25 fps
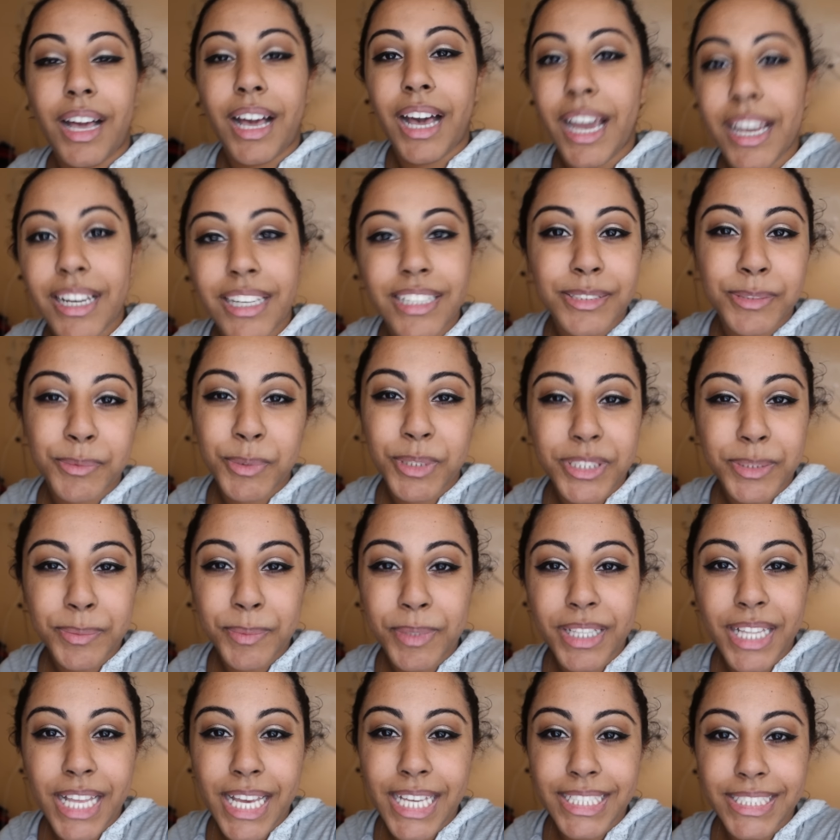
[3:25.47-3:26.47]
I just want some
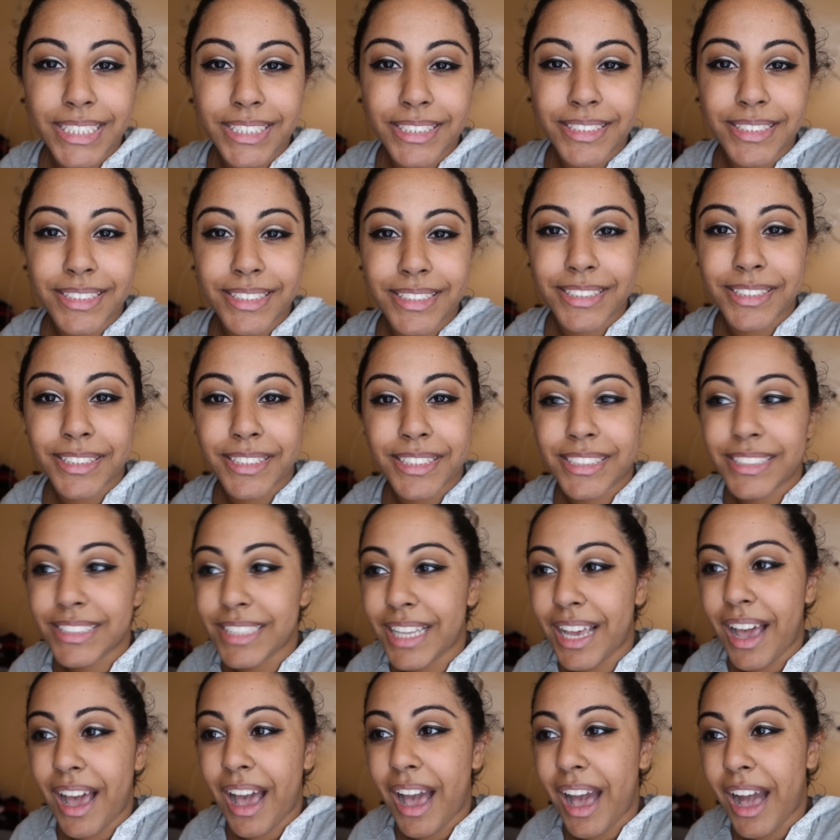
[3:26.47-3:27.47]
glasses because
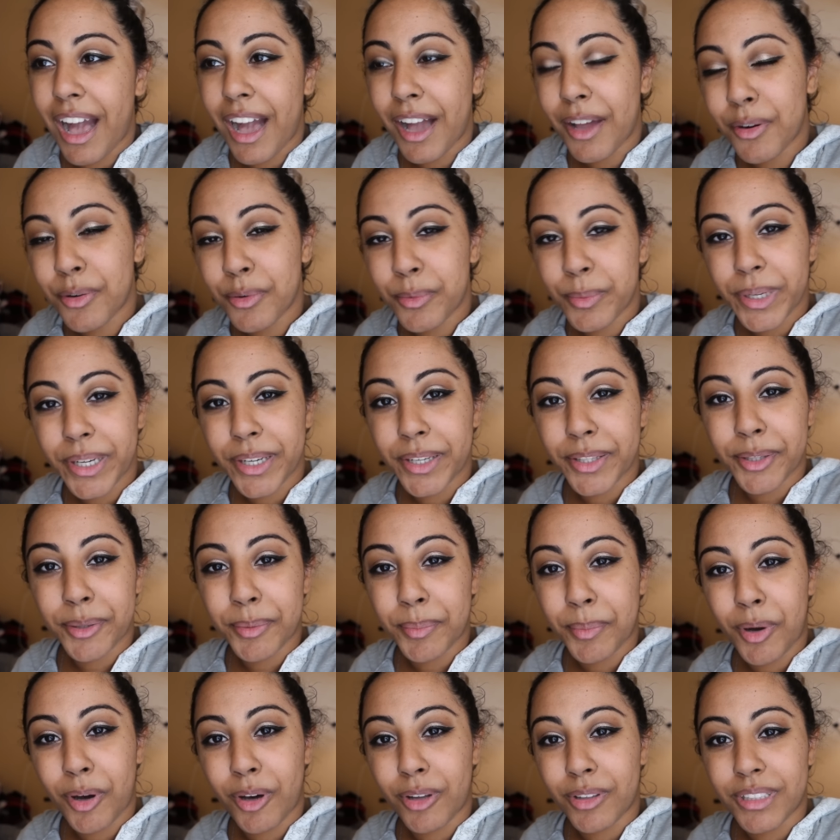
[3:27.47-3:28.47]
I don't wear
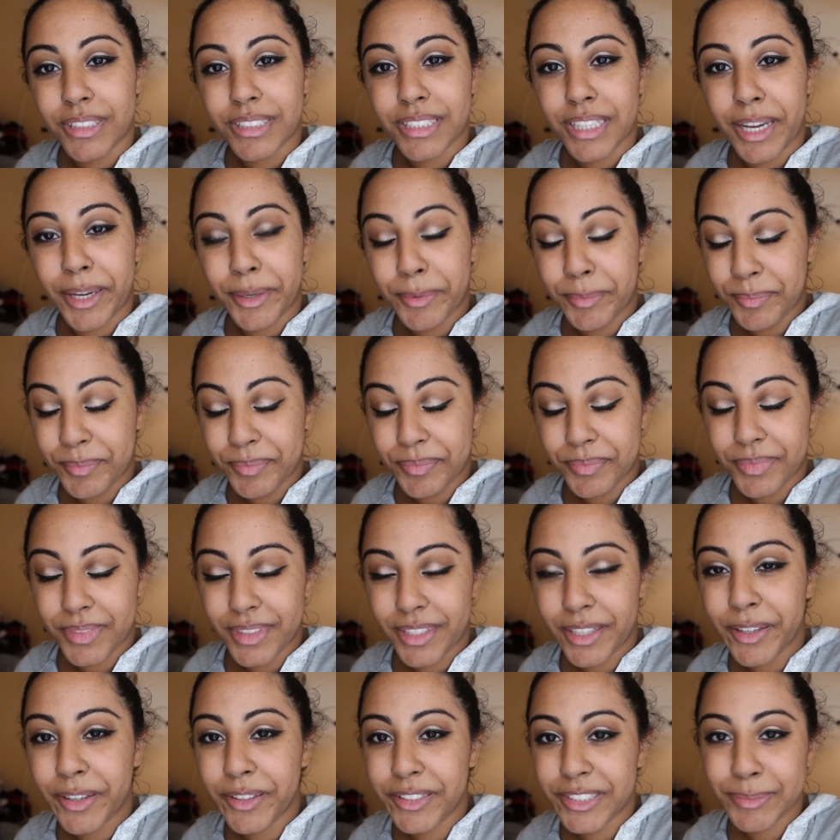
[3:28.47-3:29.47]
them all the time
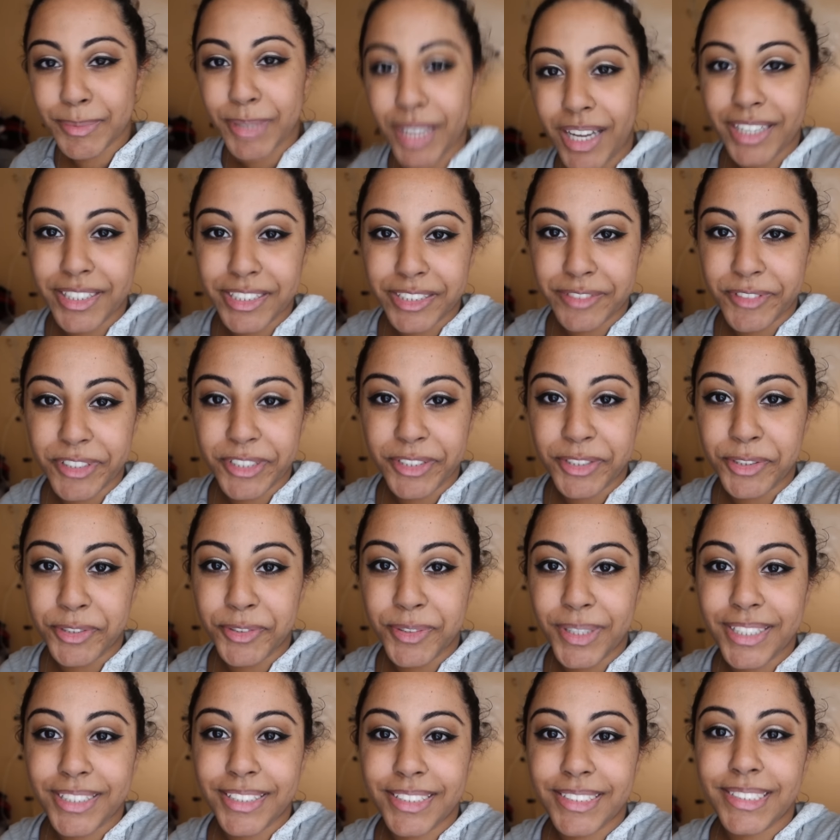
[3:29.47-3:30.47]
it hurts my eyes if I do
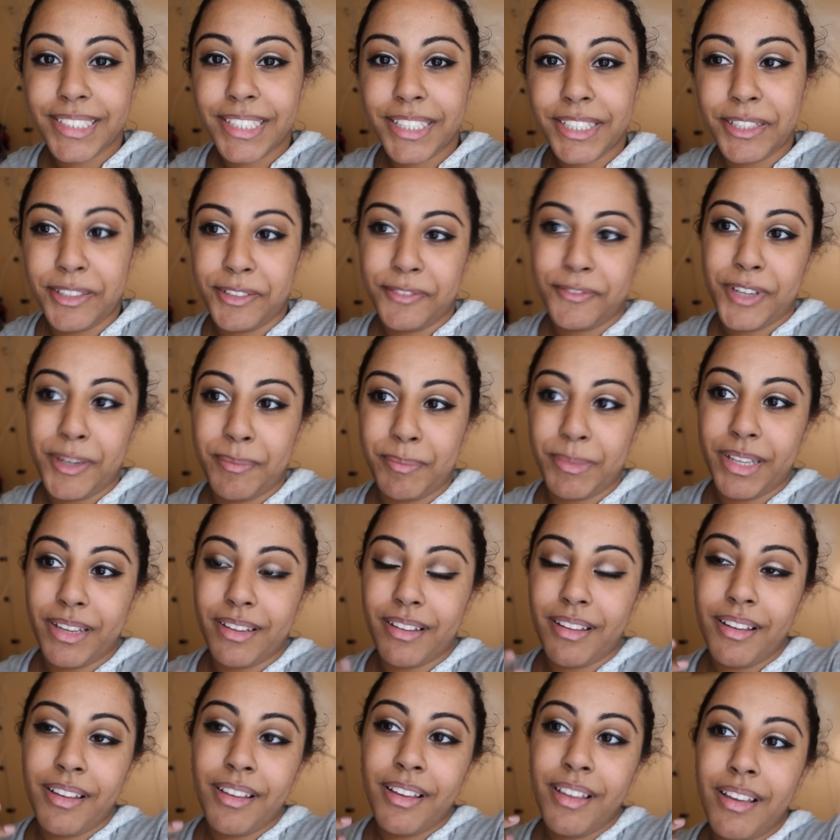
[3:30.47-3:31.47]
I just need it if I'm like
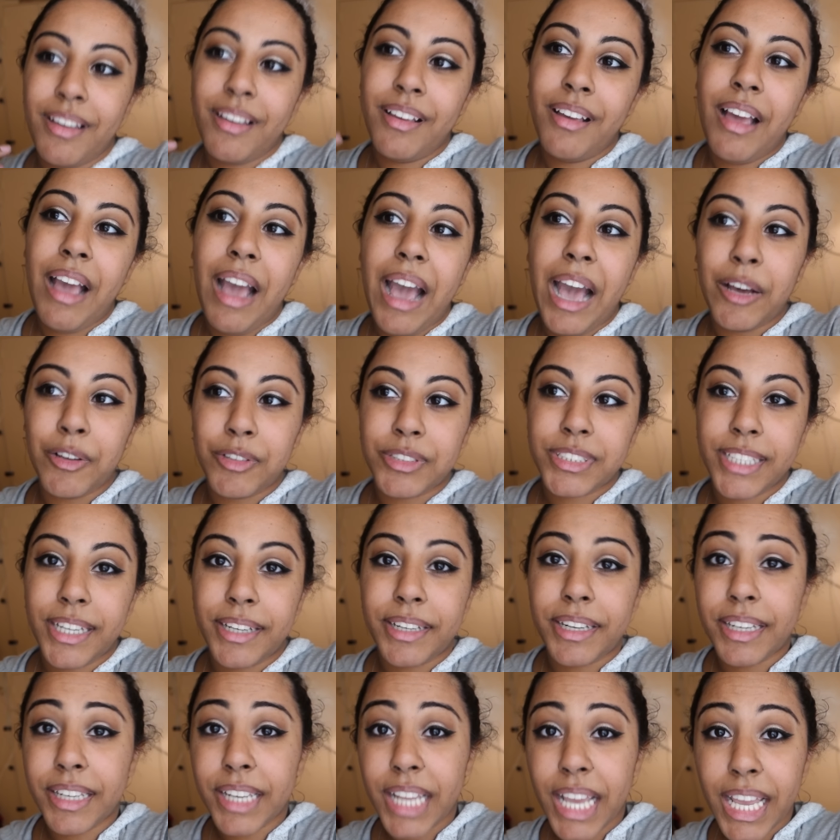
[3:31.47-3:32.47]

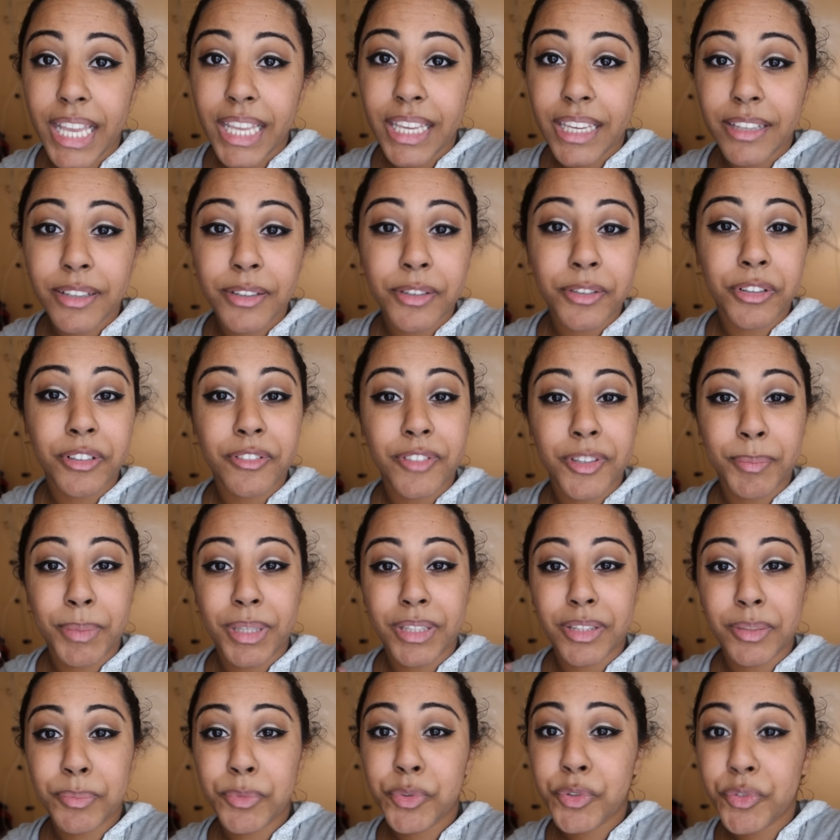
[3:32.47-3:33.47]
outside at night or if I'm
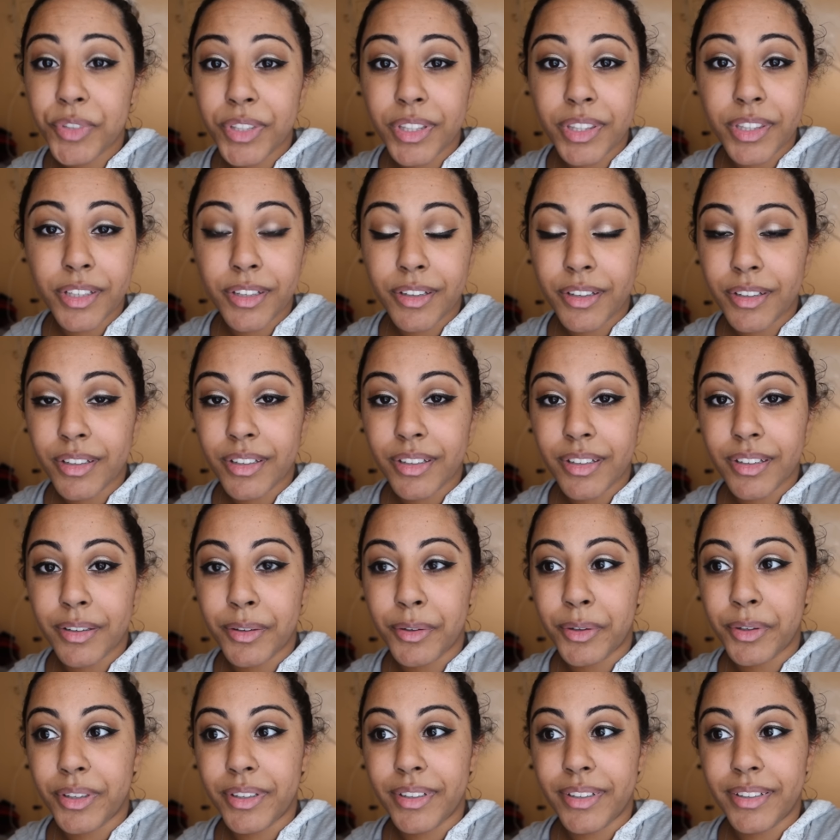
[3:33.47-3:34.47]
at the movie theater
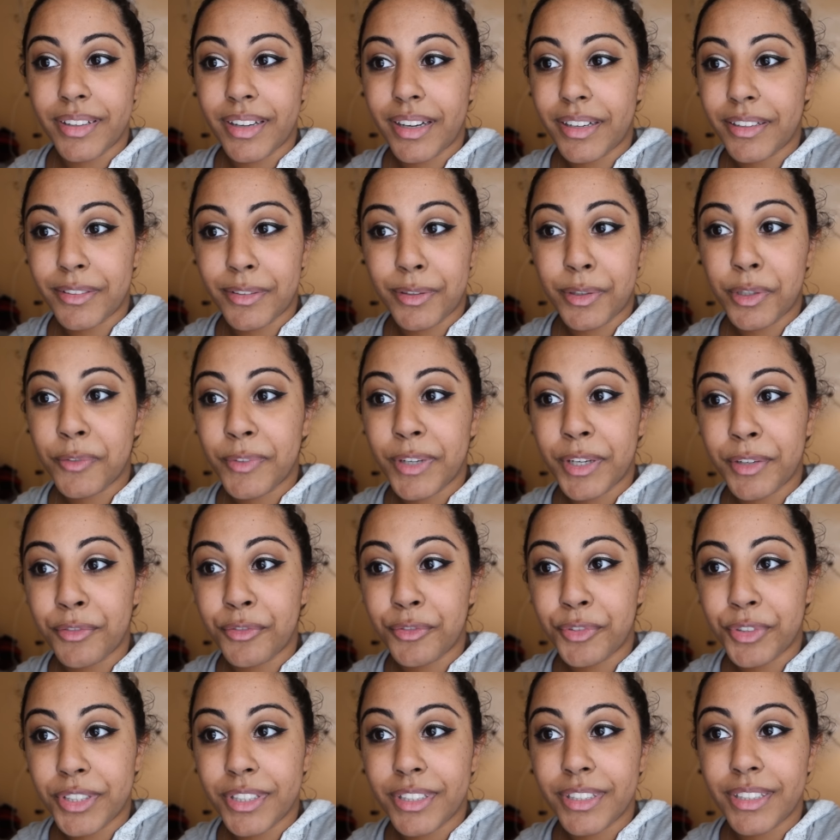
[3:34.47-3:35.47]
or I don't know if I
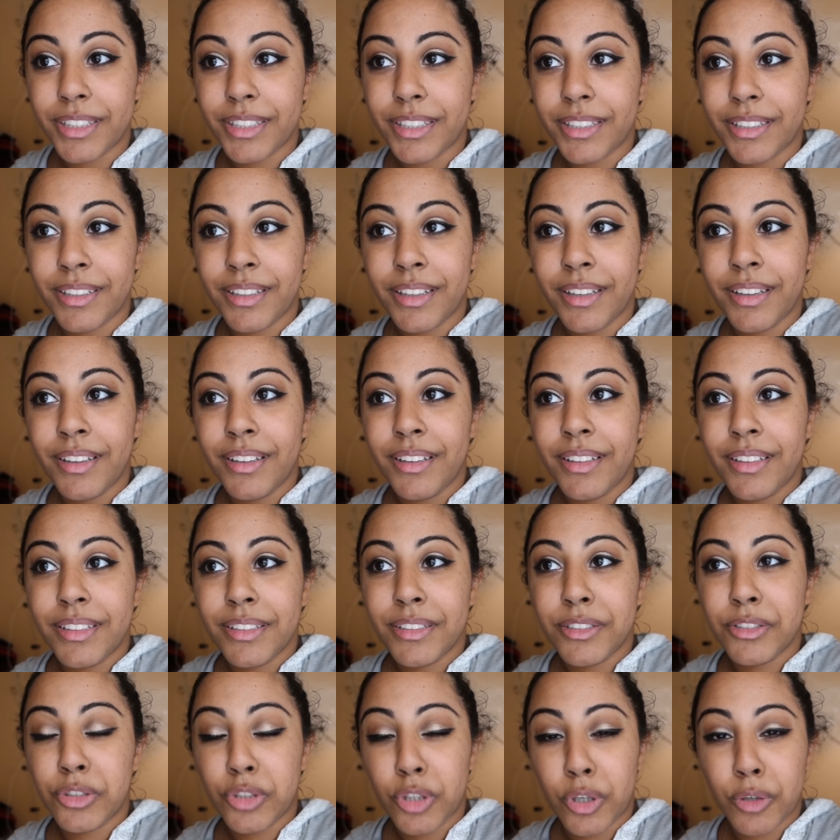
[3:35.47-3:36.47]
really
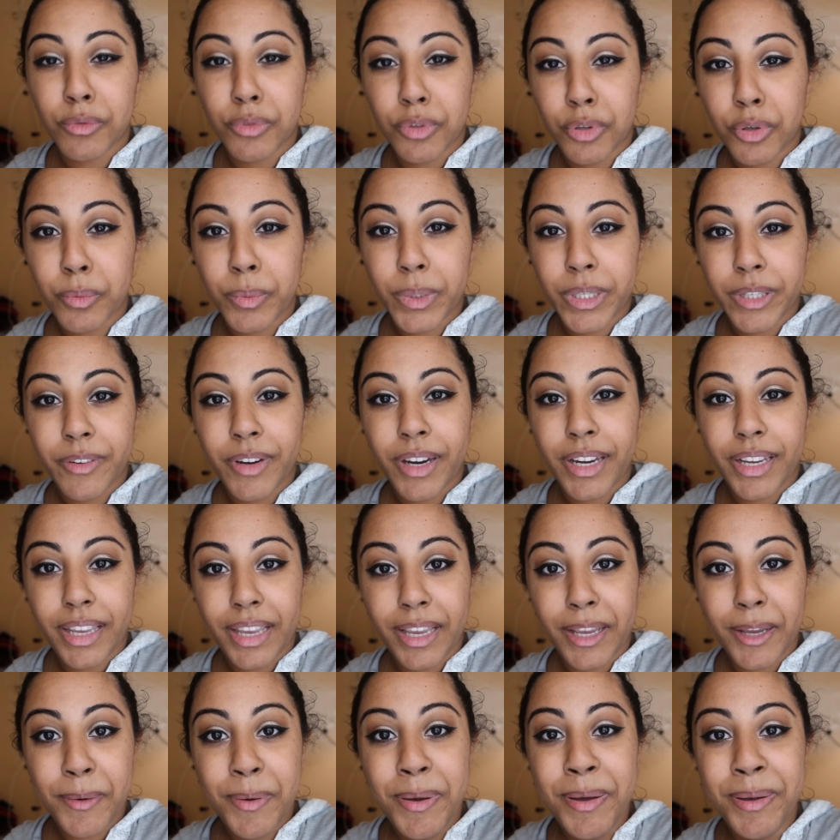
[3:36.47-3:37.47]
don't know where I
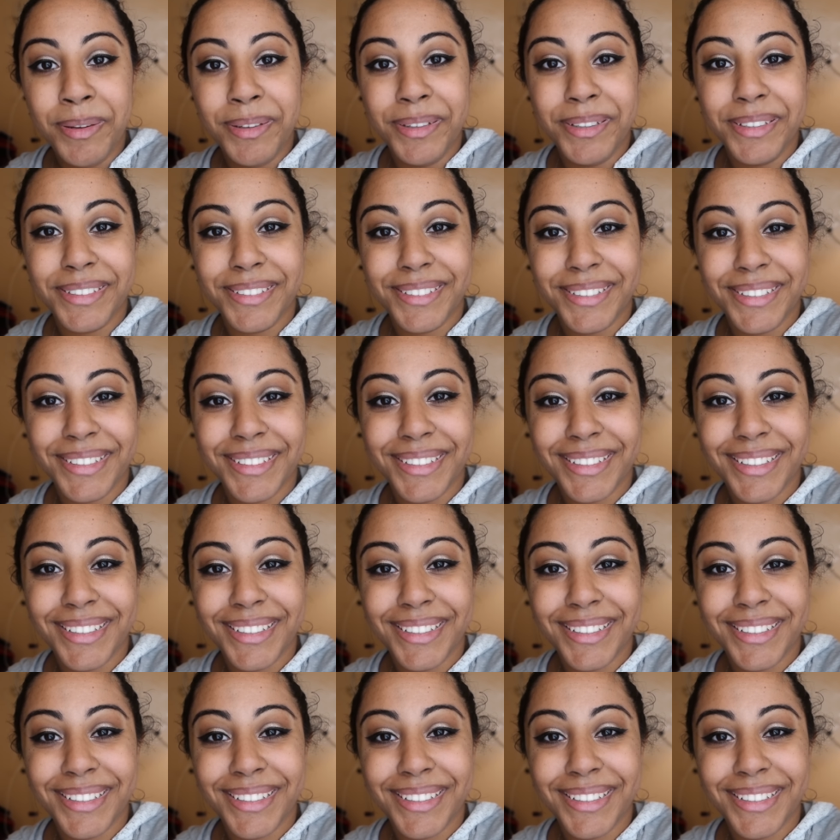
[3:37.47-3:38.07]
am